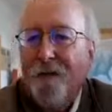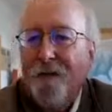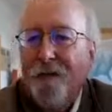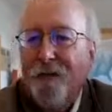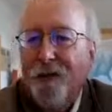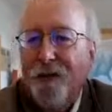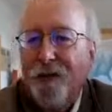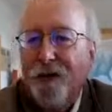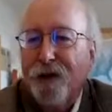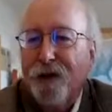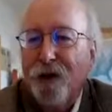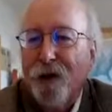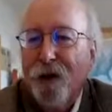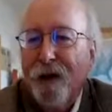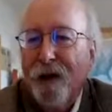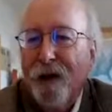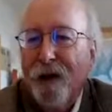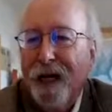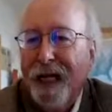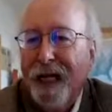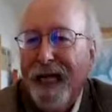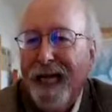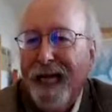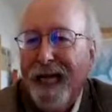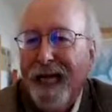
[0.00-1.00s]

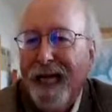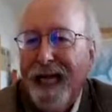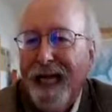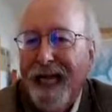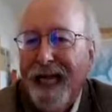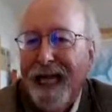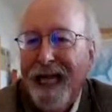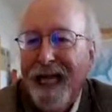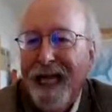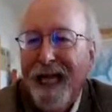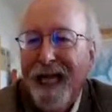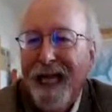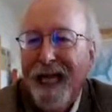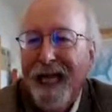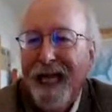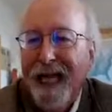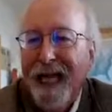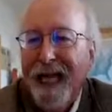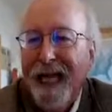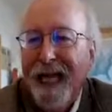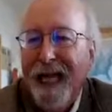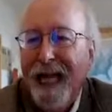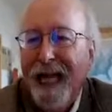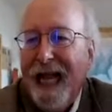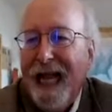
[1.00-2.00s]
Certainly,
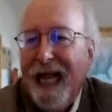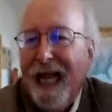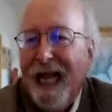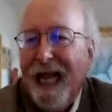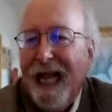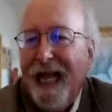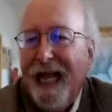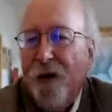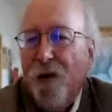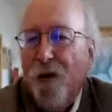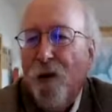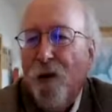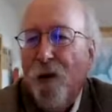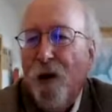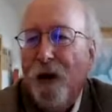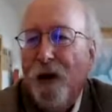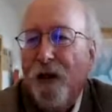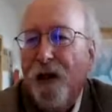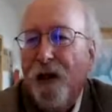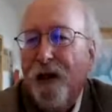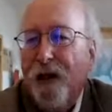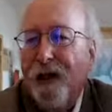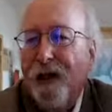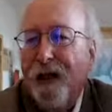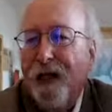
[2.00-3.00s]

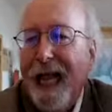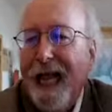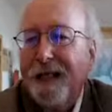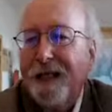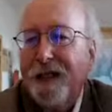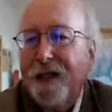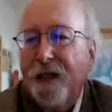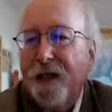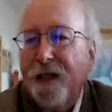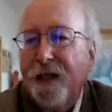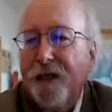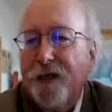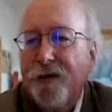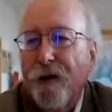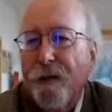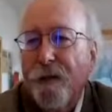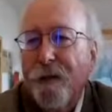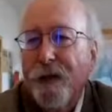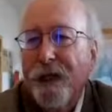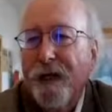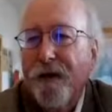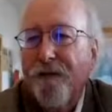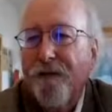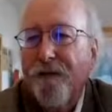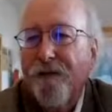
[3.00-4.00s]
with less
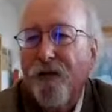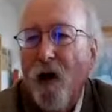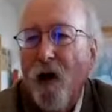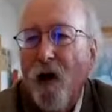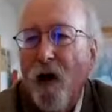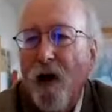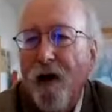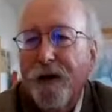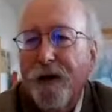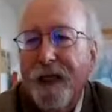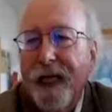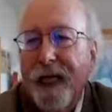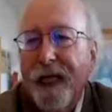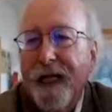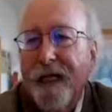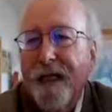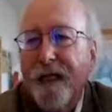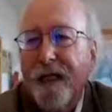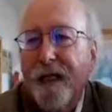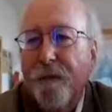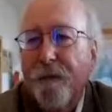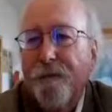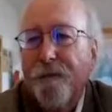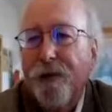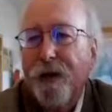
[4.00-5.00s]
distributed faulting,
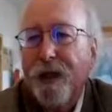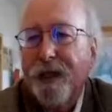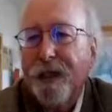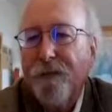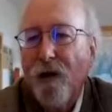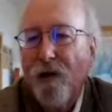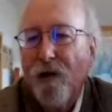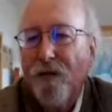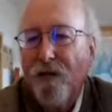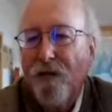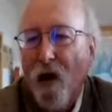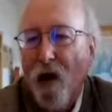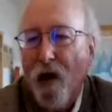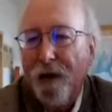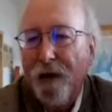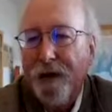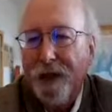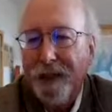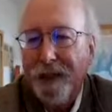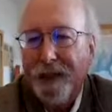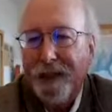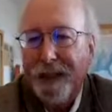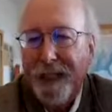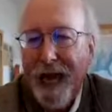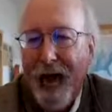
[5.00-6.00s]
the principal fault
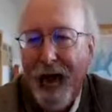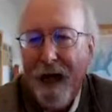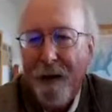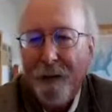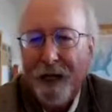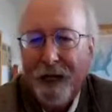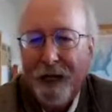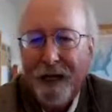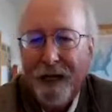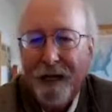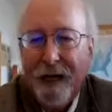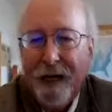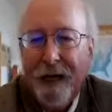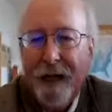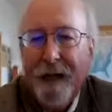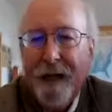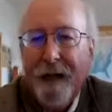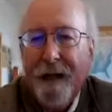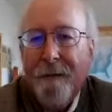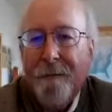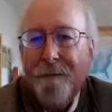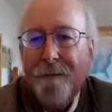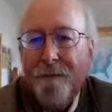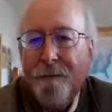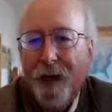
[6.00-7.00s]
is dominant.
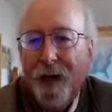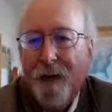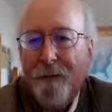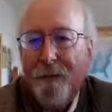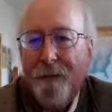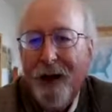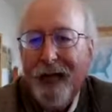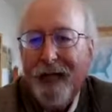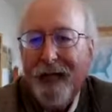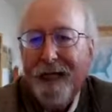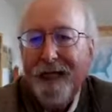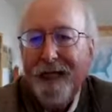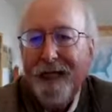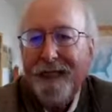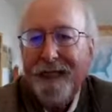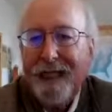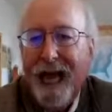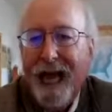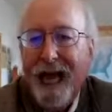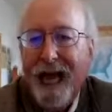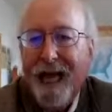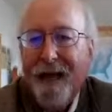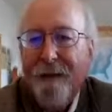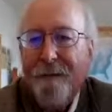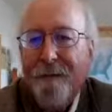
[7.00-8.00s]
But by this
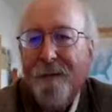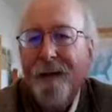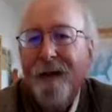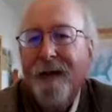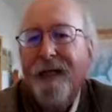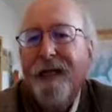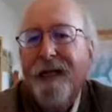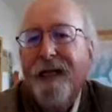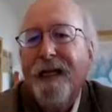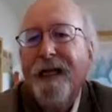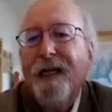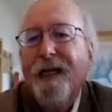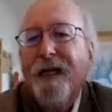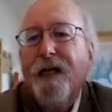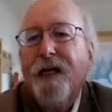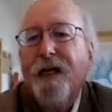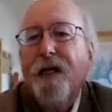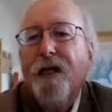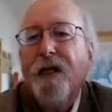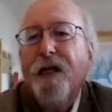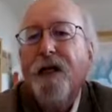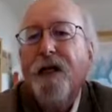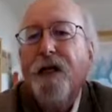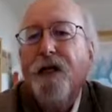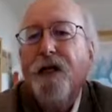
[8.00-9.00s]
time,
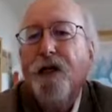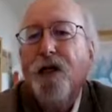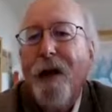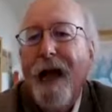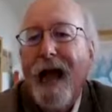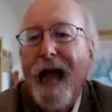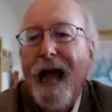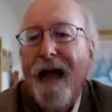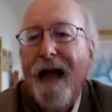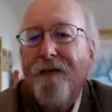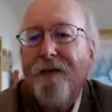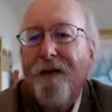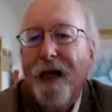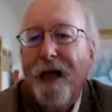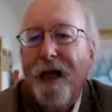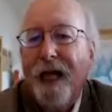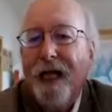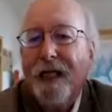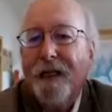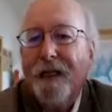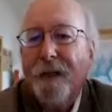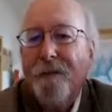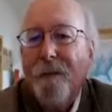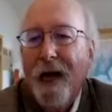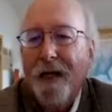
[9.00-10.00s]
you have
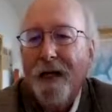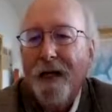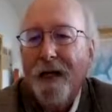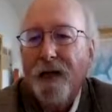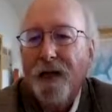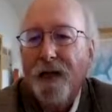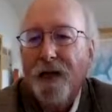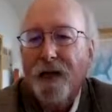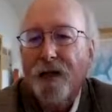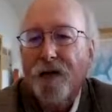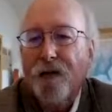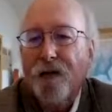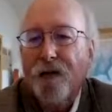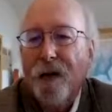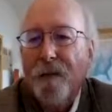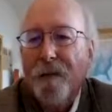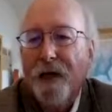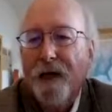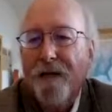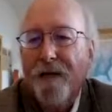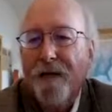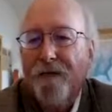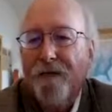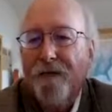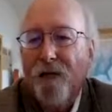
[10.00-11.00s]
as much
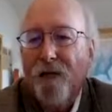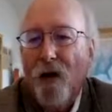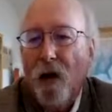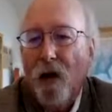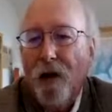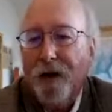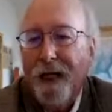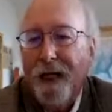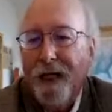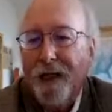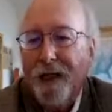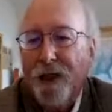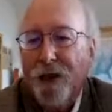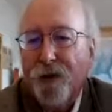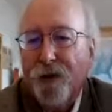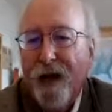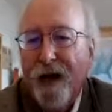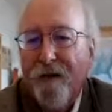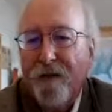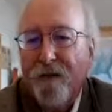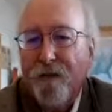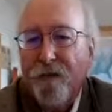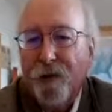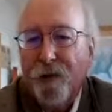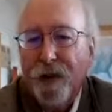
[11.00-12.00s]
distributed faulting as you
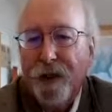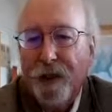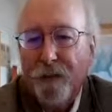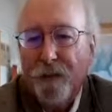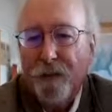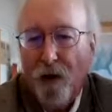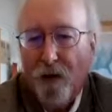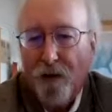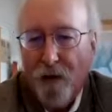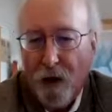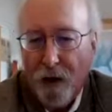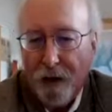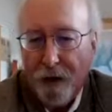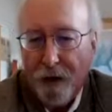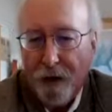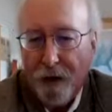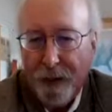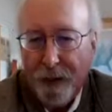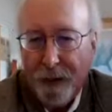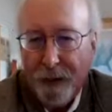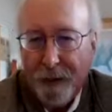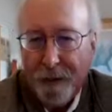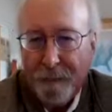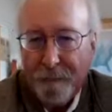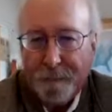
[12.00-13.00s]
have principal
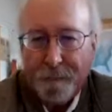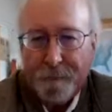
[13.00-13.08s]
faulting.